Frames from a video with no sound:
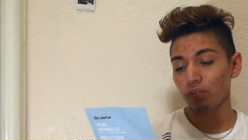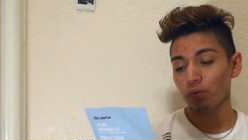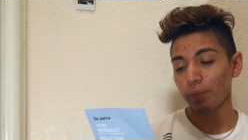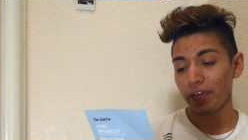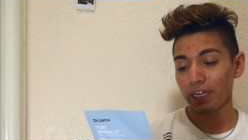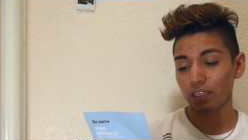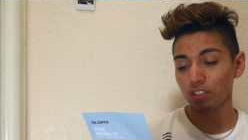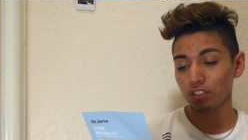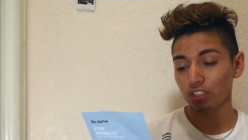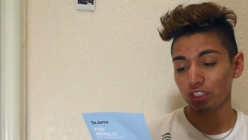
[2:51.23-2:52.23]
remaining
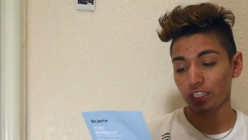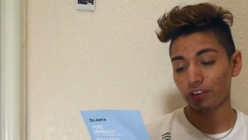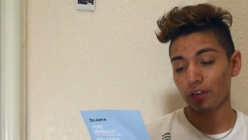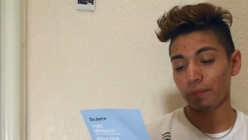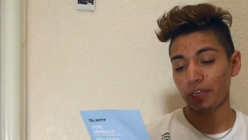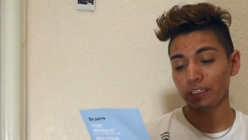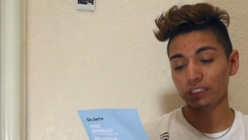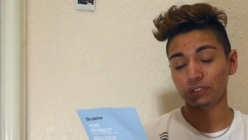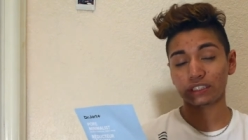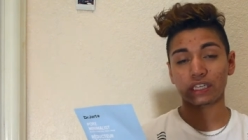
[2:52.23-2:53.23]
serum
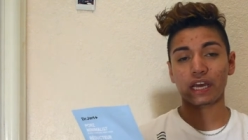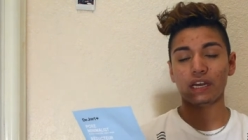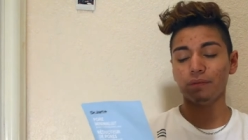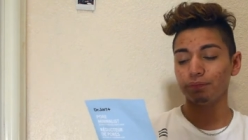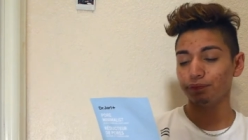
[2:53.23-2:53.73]
into skin.